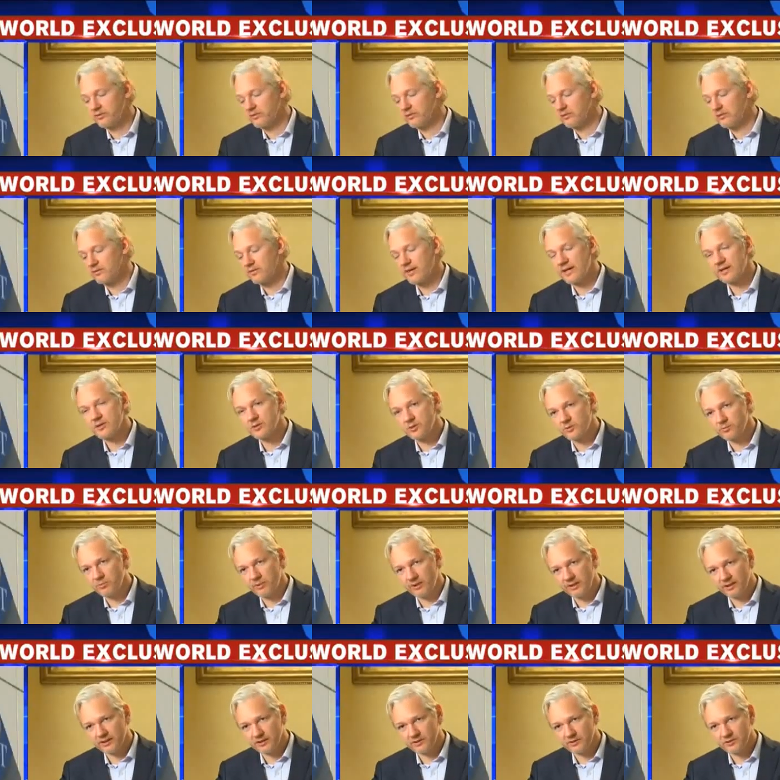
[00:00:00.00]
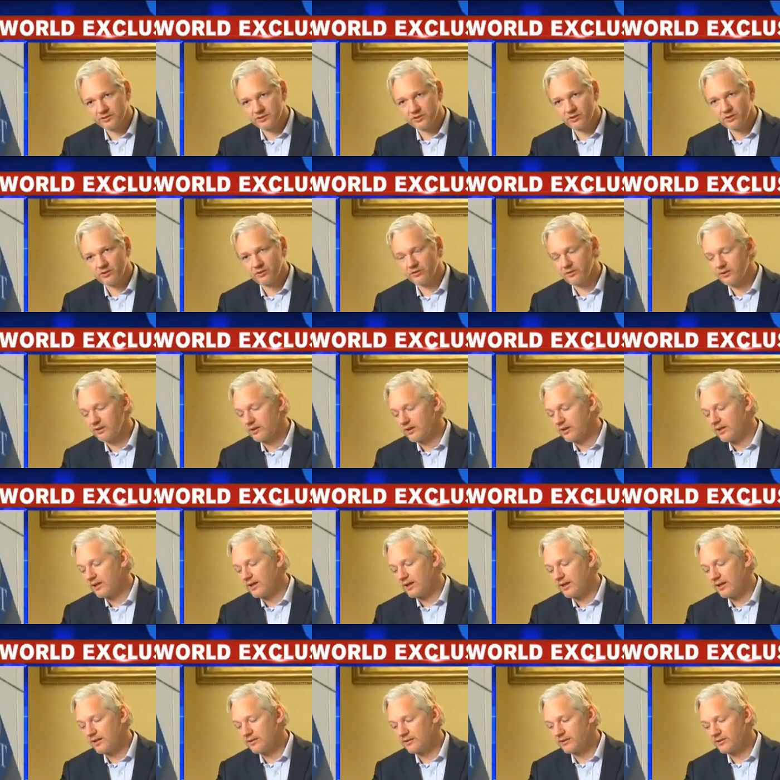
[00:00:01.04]
So that should be a concern.
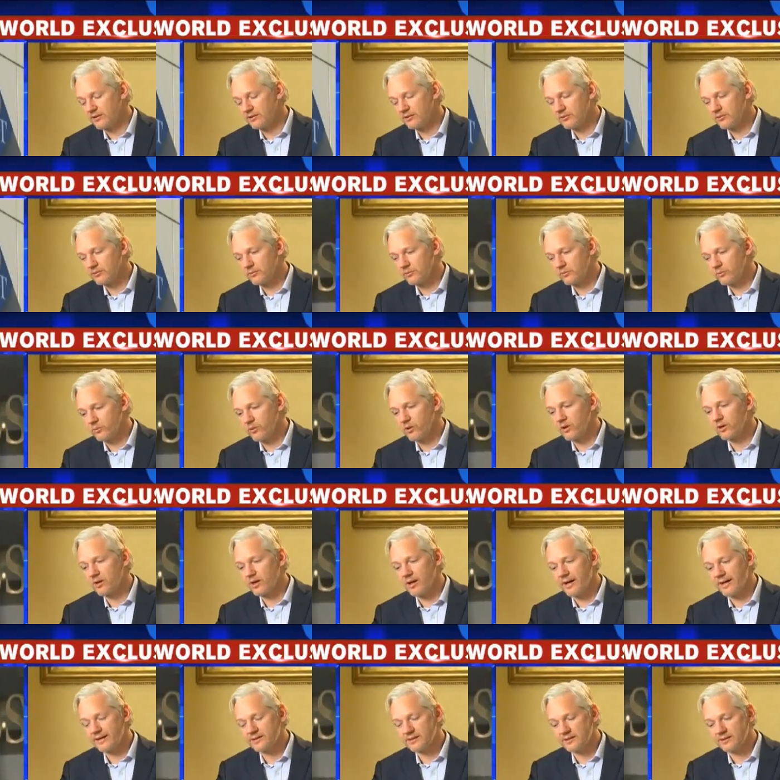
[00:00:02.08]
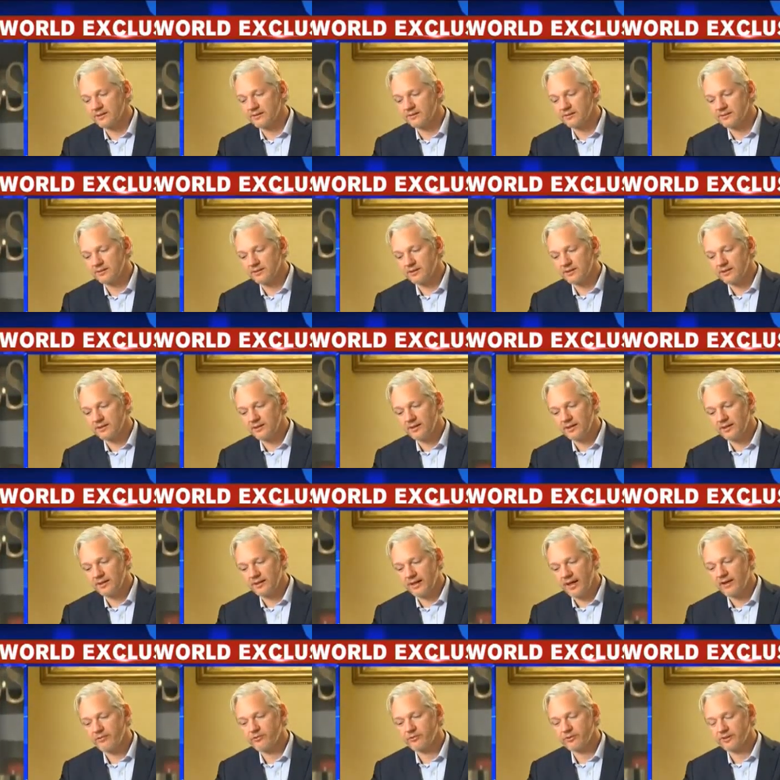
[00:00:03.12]
In the work I did
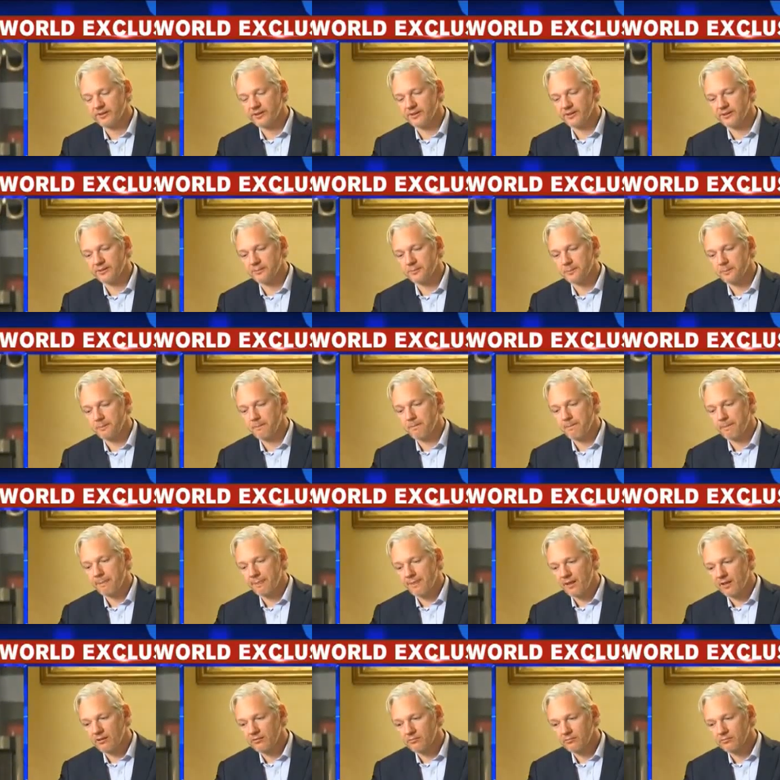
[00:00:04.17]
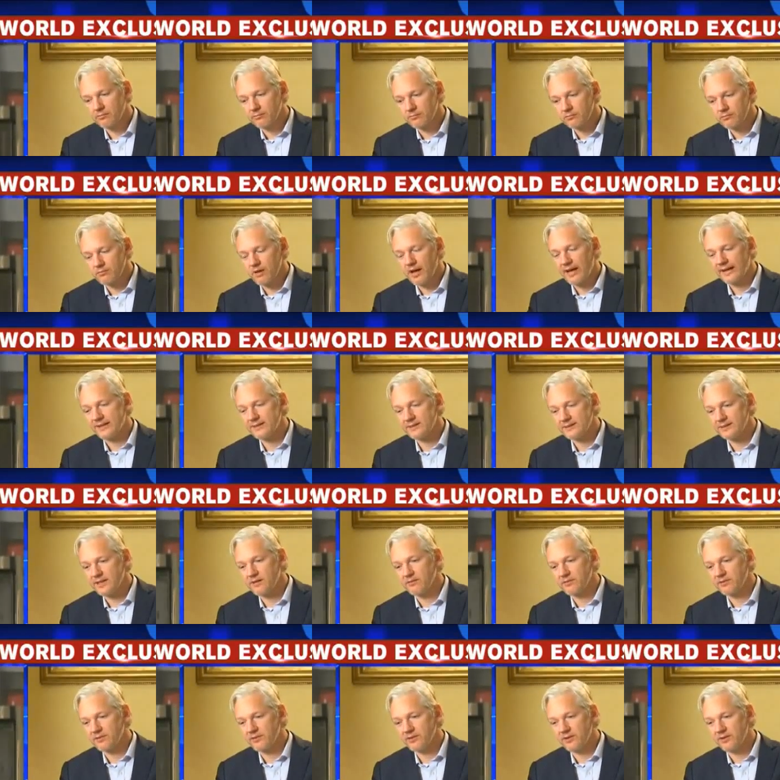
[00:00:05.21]
in Africa, I
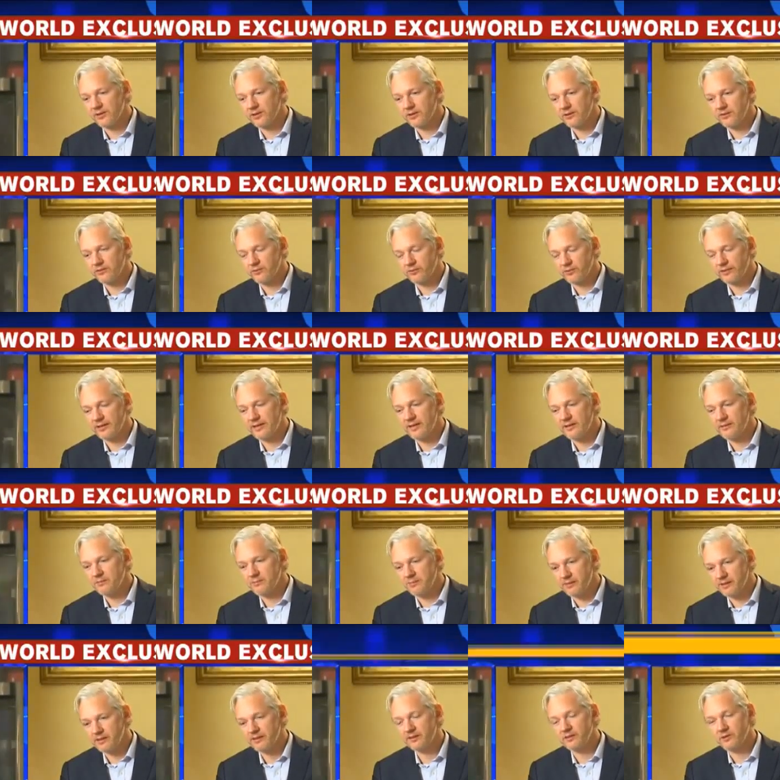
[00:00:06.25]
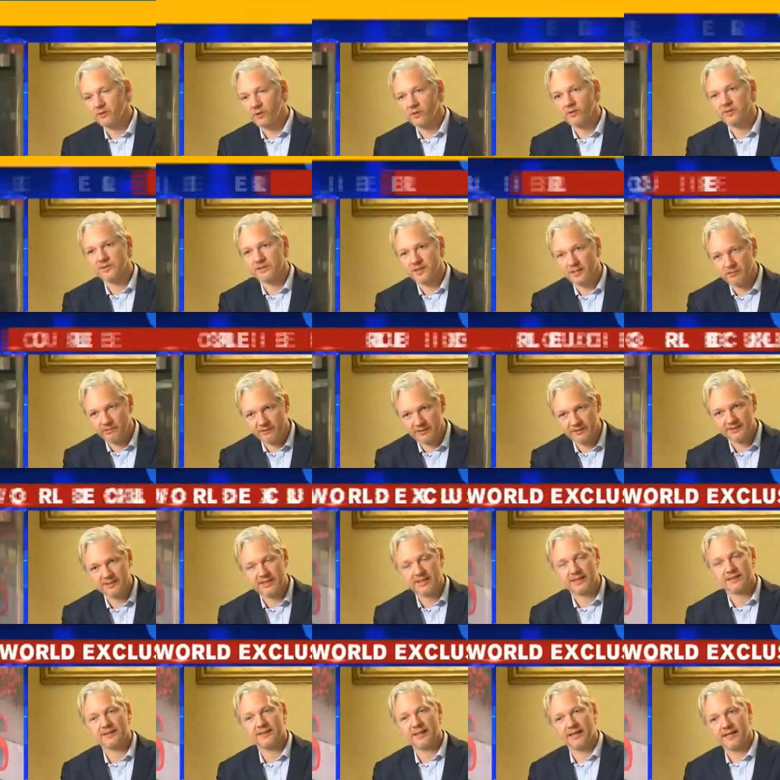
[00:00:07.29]
discovered that $3 billion had been
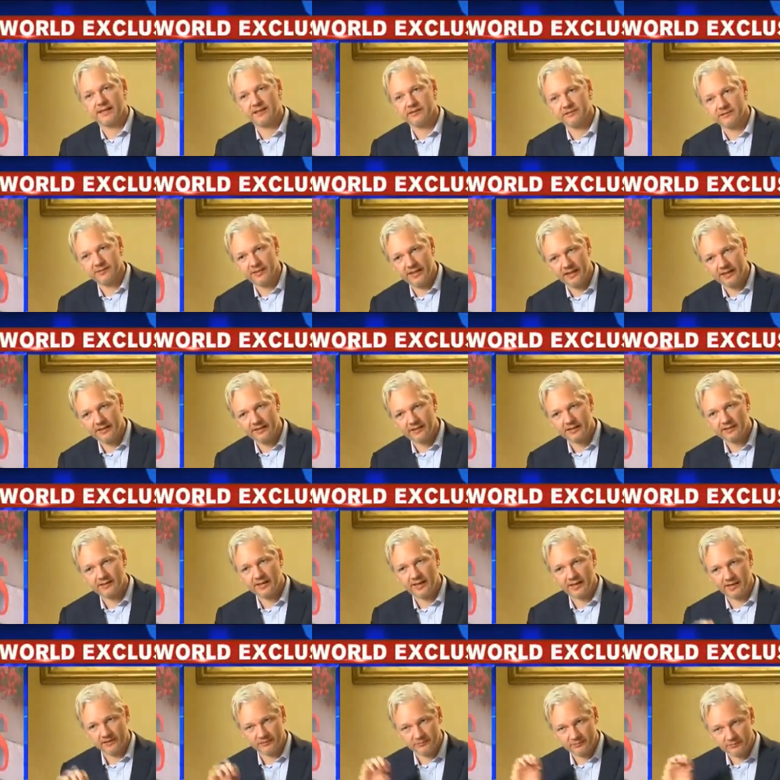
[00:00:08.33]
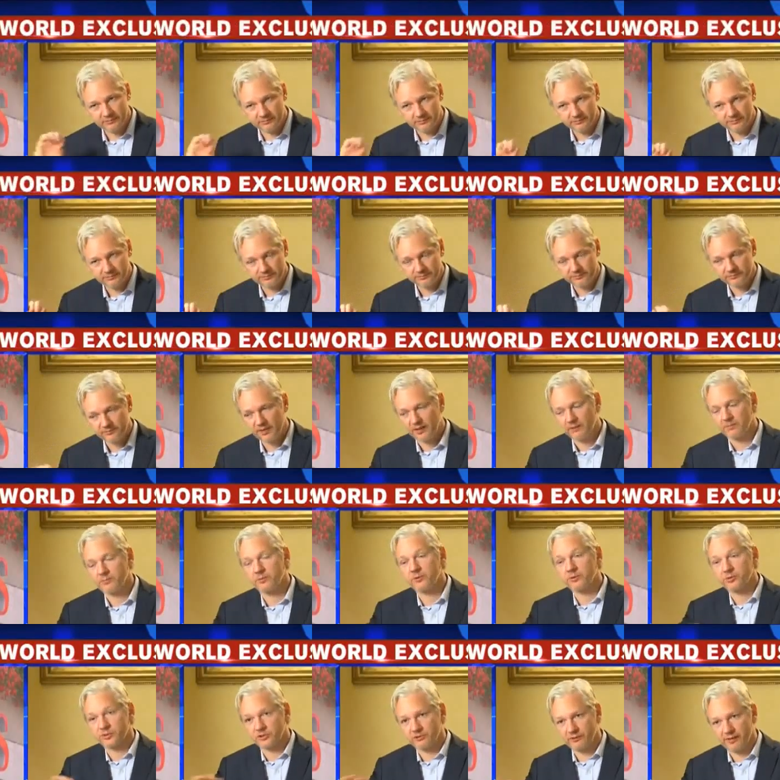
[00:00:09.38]
sucked out of Kenya and
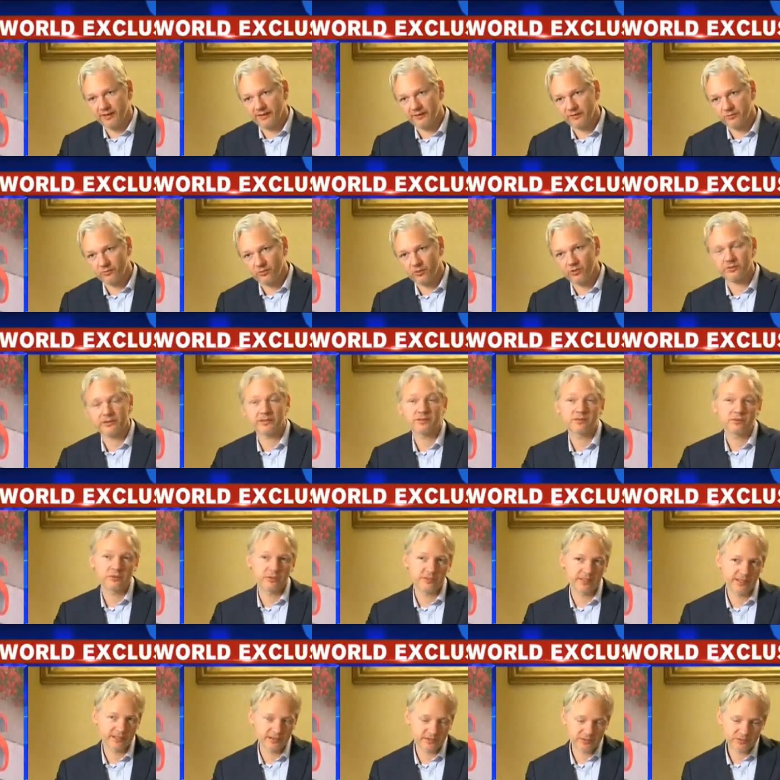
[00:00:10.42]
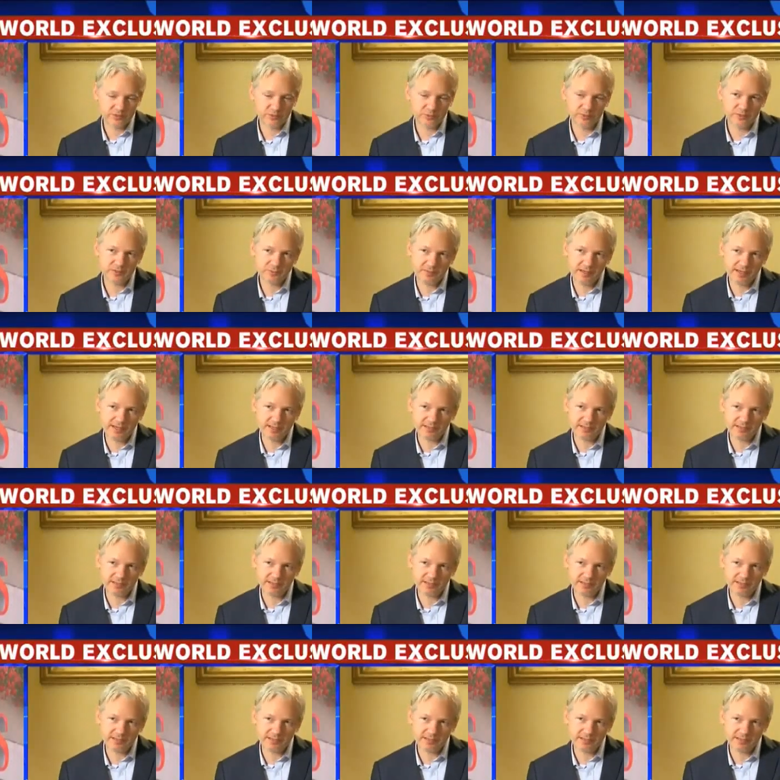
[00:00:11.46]
pushed around the world, including into Swiss